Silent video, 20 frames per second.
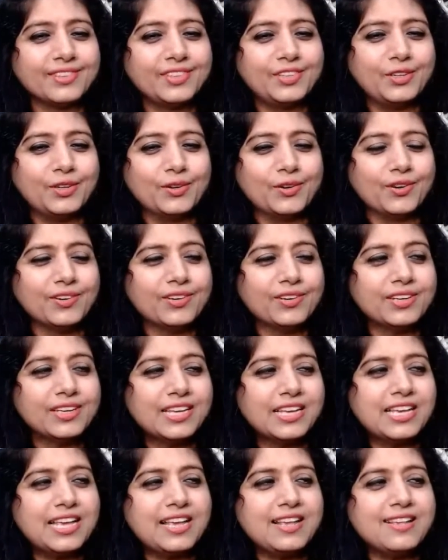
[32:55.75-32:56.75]
you know,
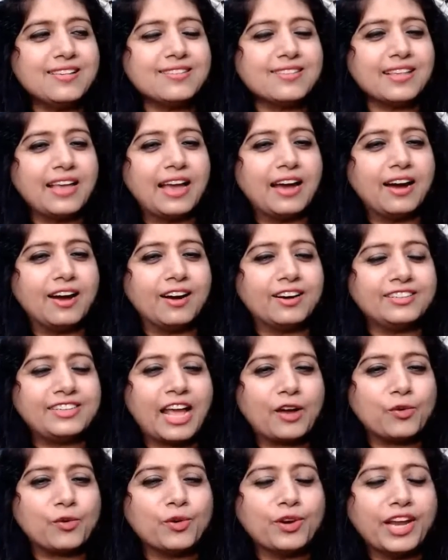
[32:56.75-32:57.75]
is a
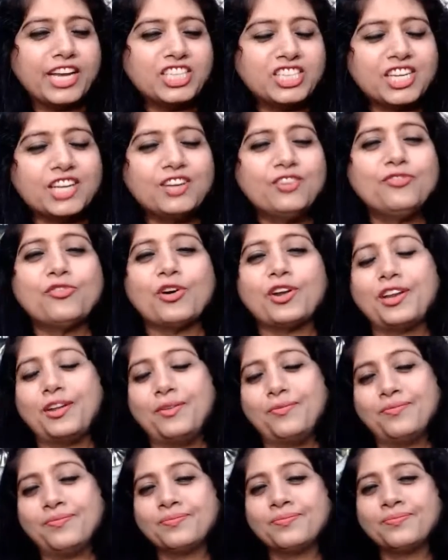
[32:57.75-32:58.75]
decoration for
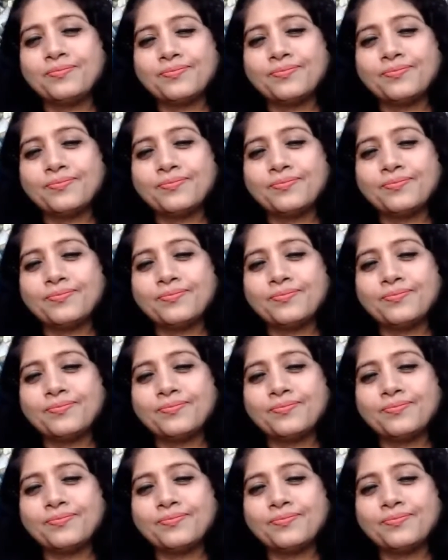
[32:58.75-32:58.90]
him.